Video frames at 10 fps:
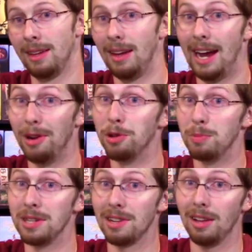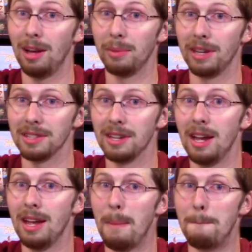I know it's missed a lot because
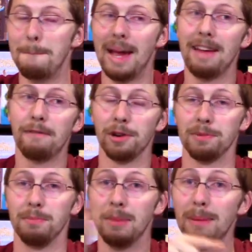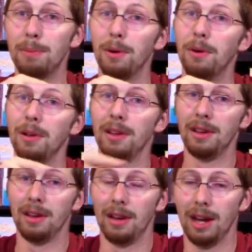Man vs. Meeple
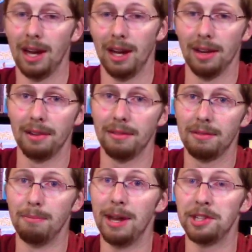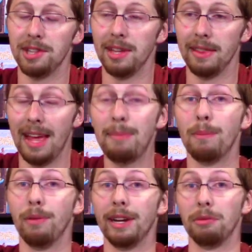mentioned that they'd been
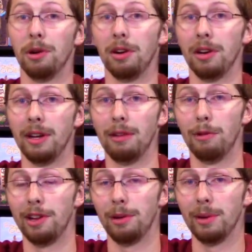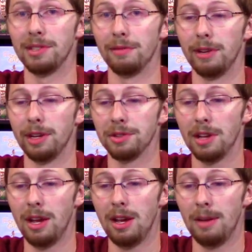playing it wrong in one of their recent videos,
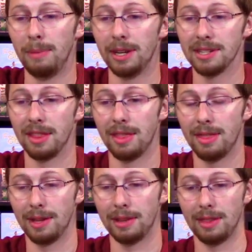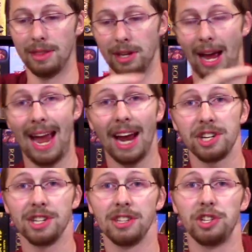because the
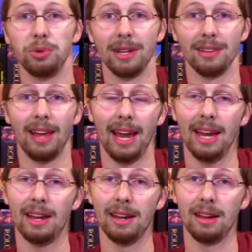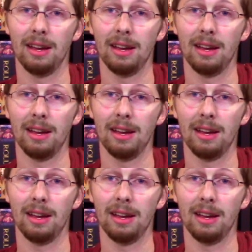actions that you can take